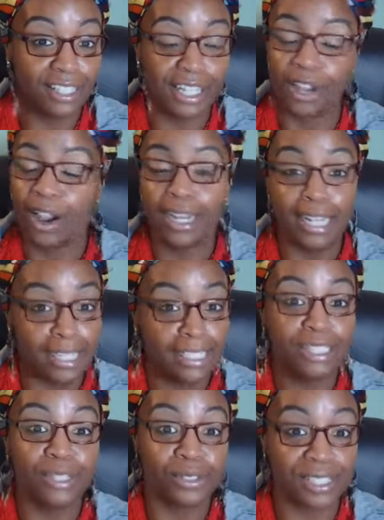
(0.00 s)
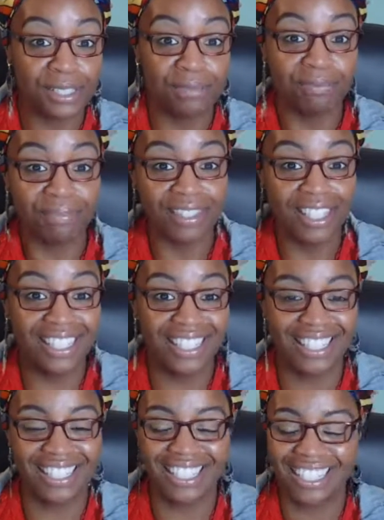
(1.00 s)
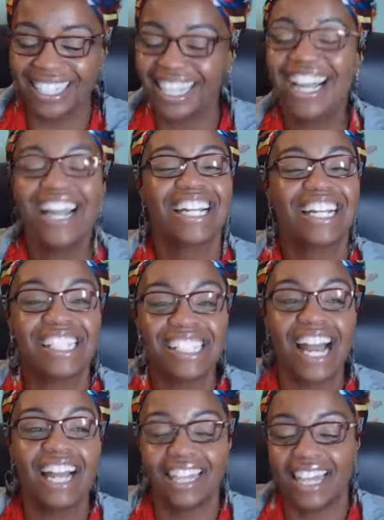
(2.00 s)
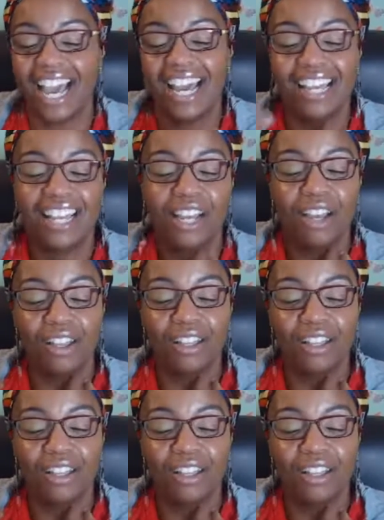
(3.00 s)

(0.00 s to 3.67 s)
Like, y'all, I need to go to sleep. Cause at that,